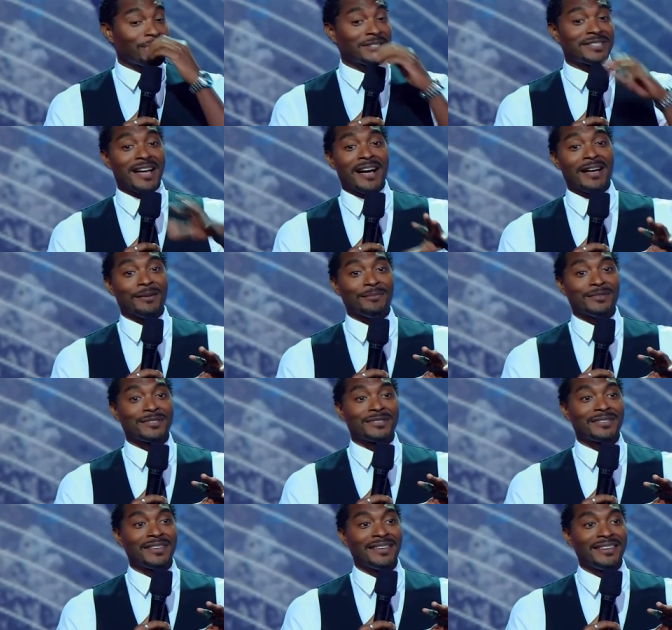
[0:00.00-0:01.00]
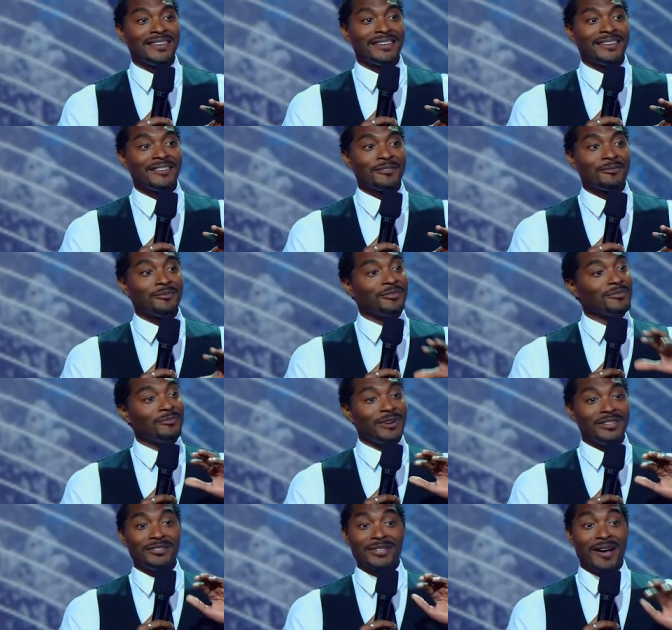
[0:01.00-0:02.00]
the times when
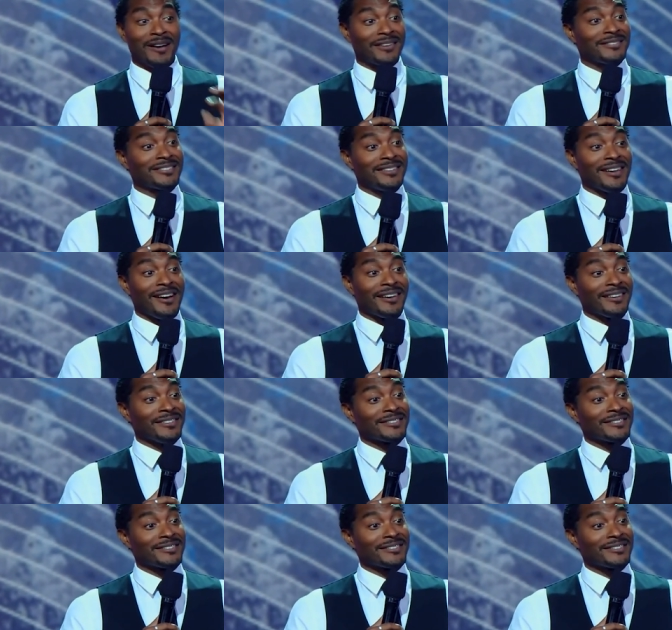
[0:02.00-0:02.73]
you're talking to the audience,